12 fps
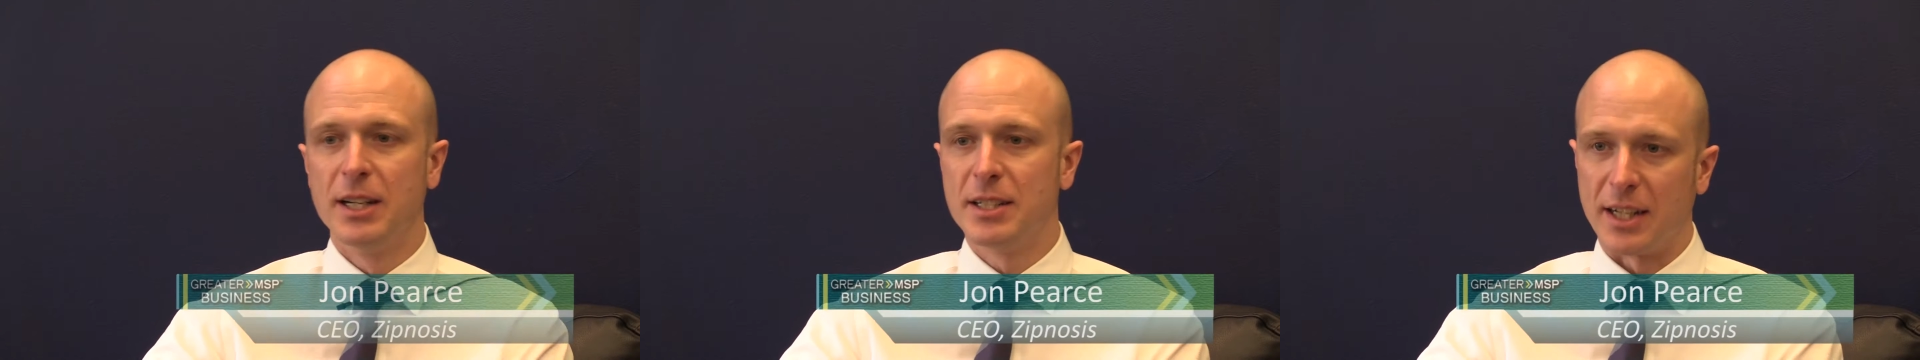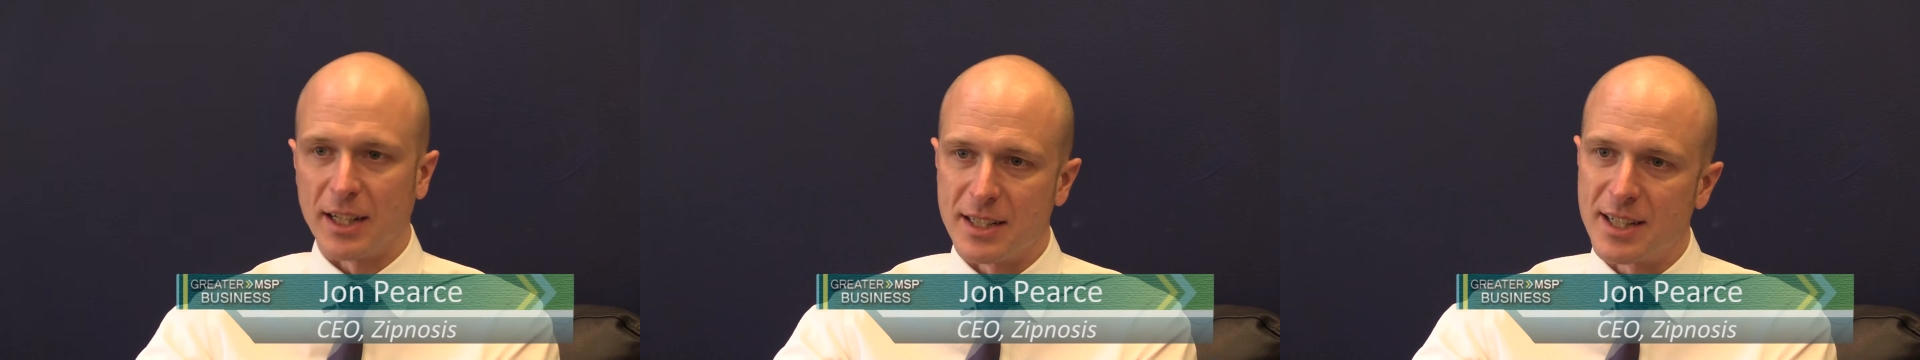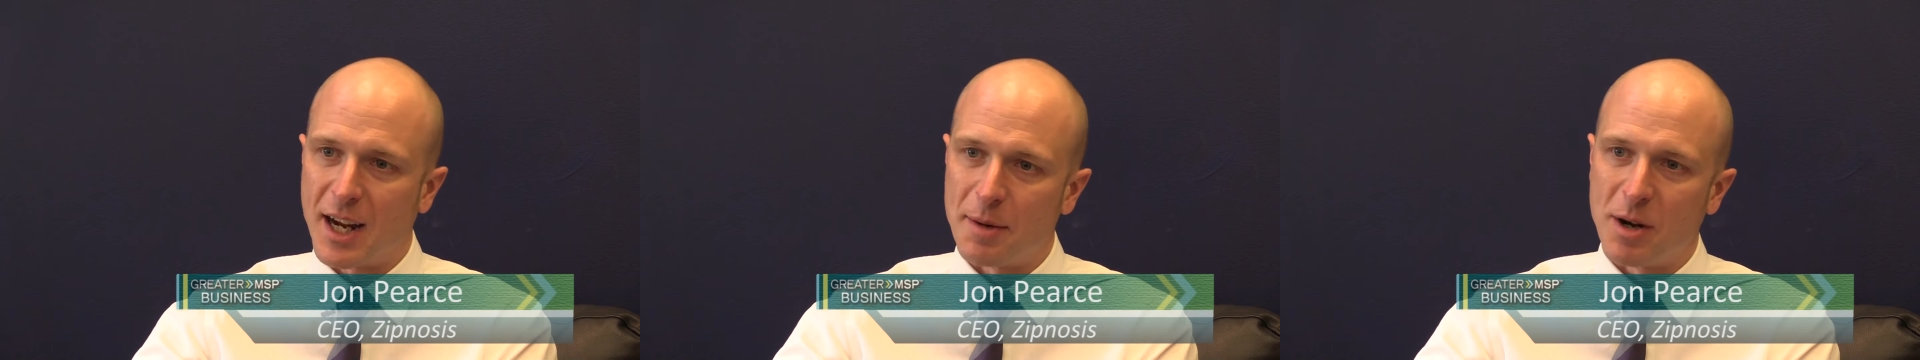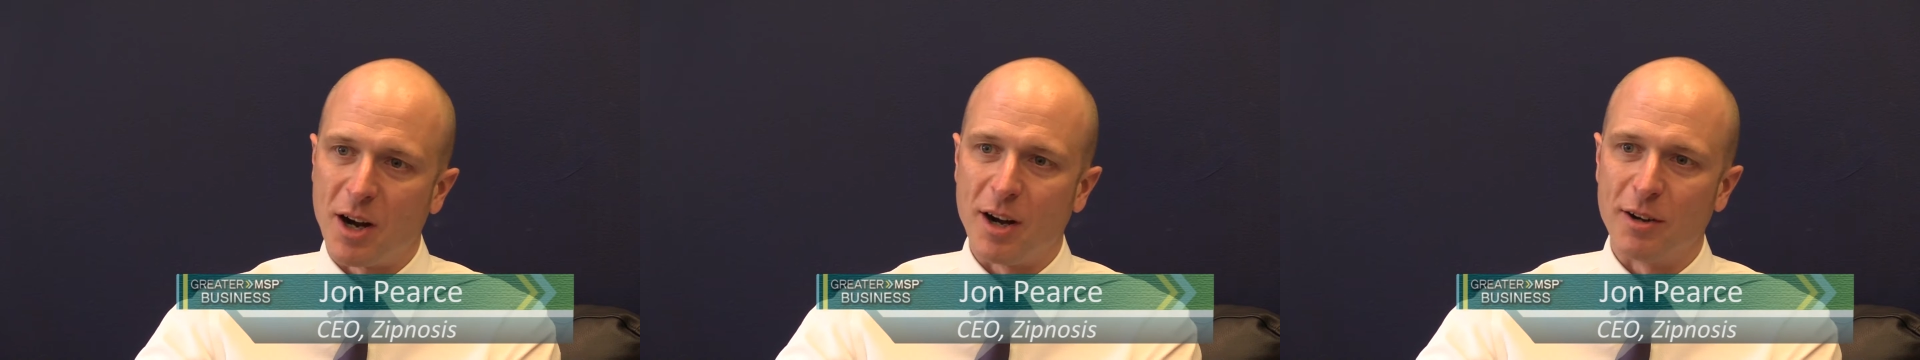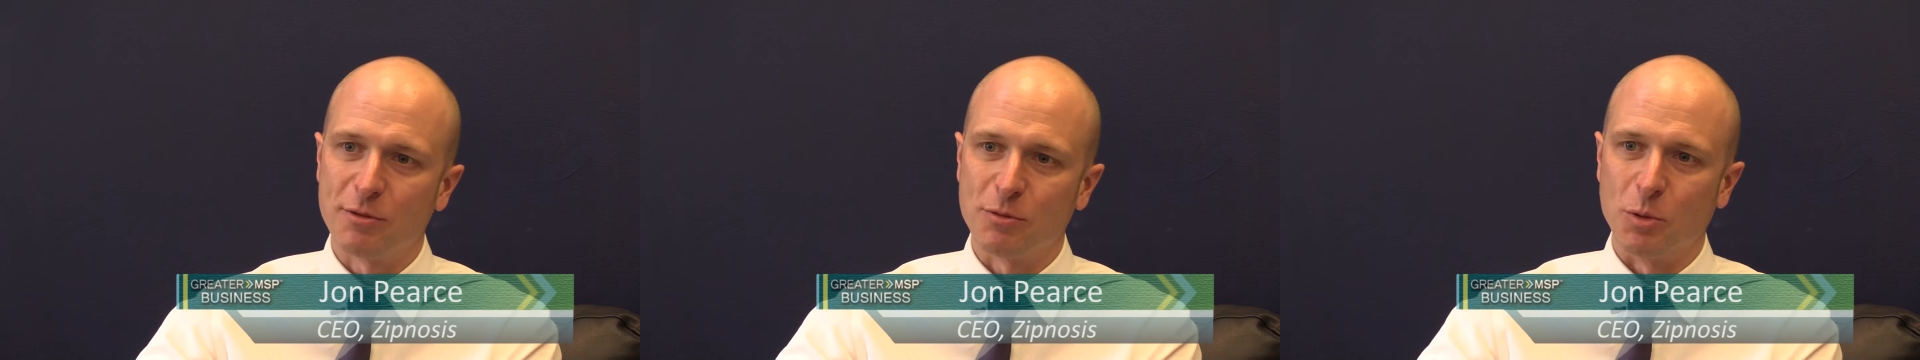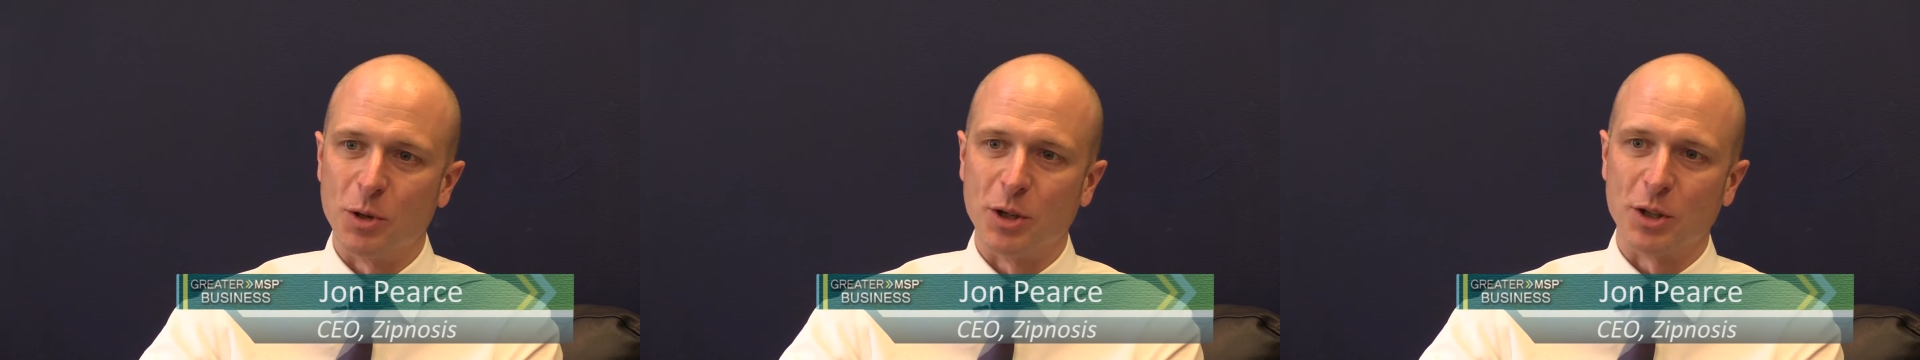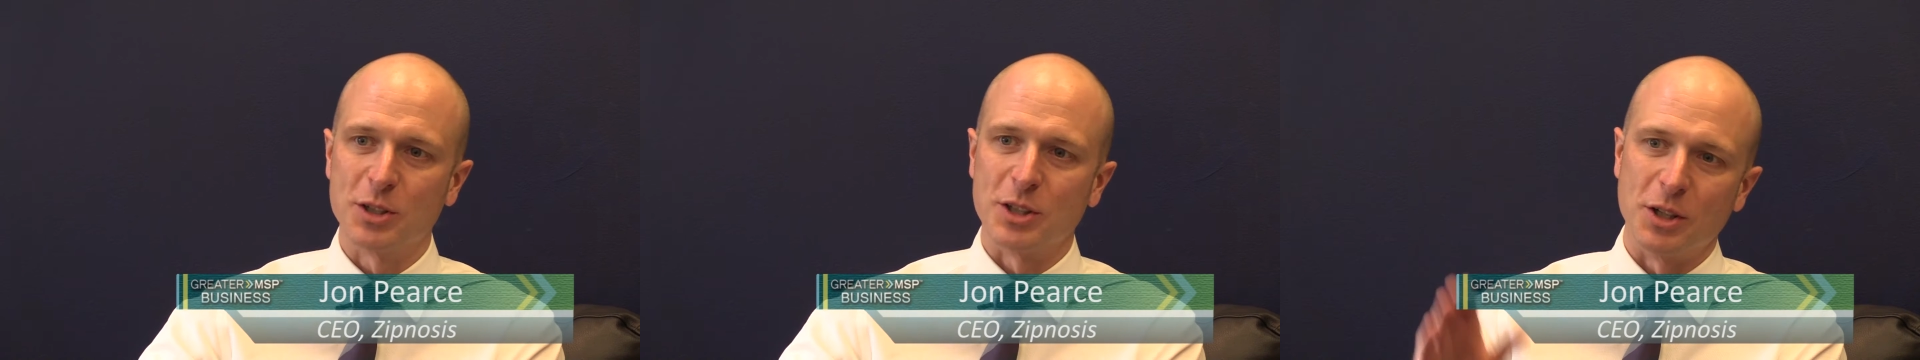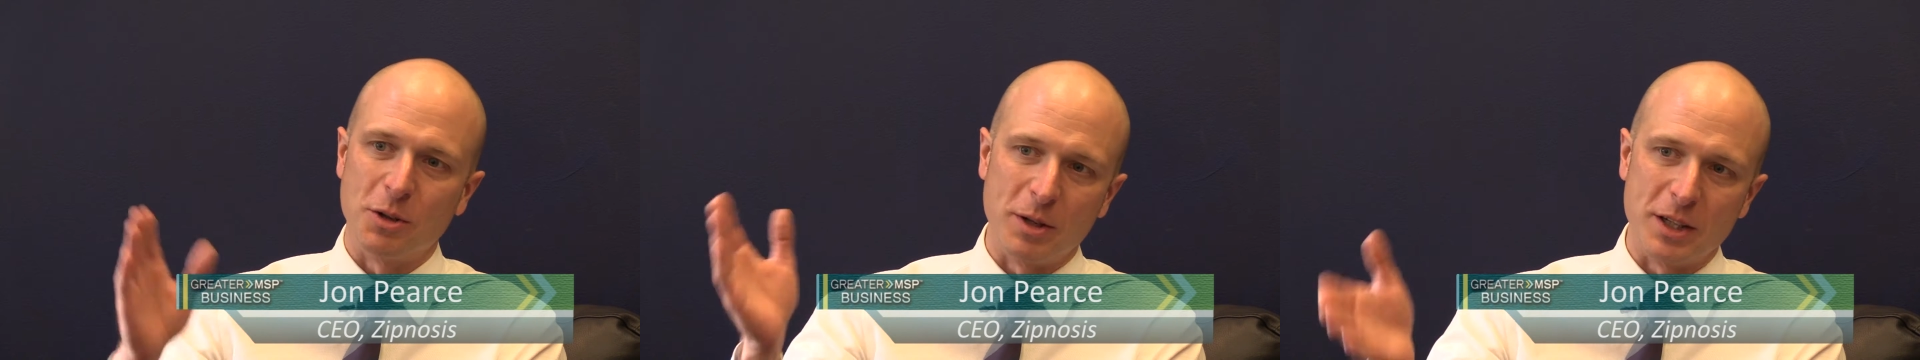taking time off work to
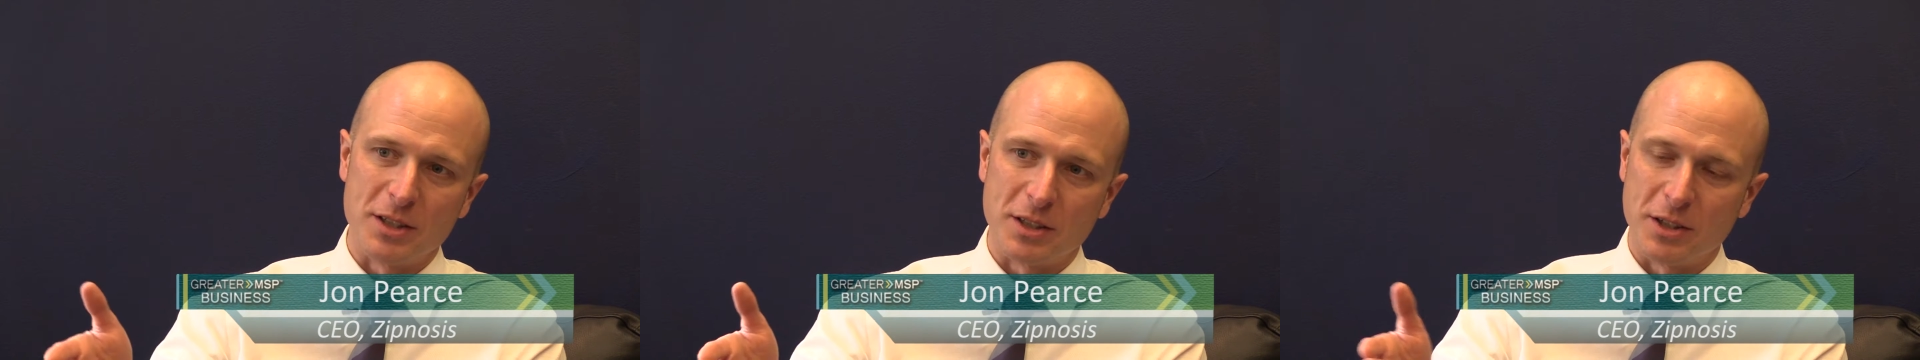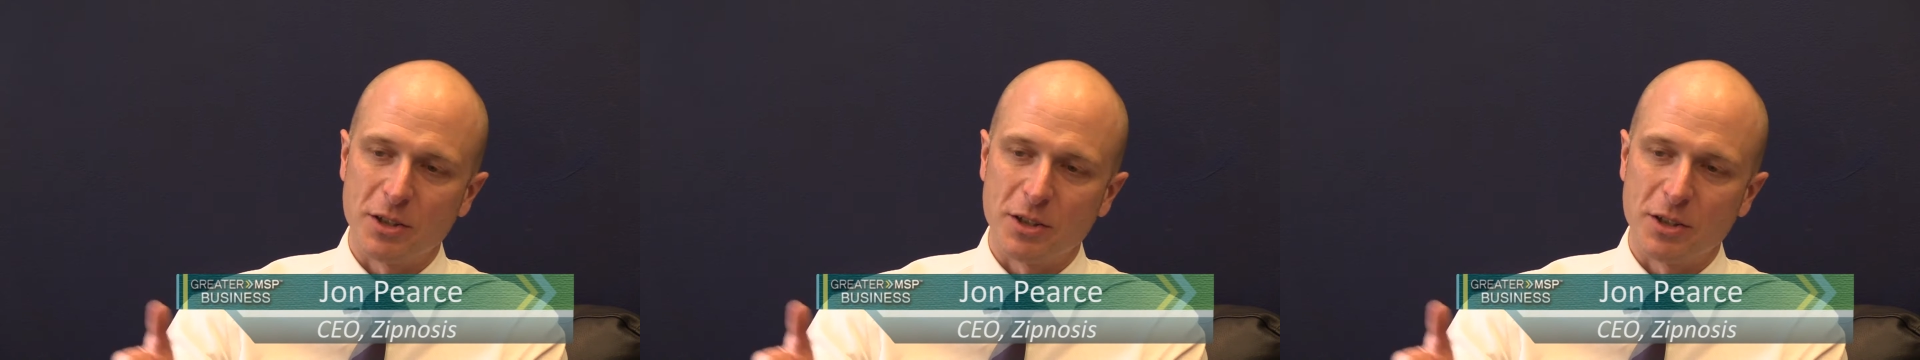go into the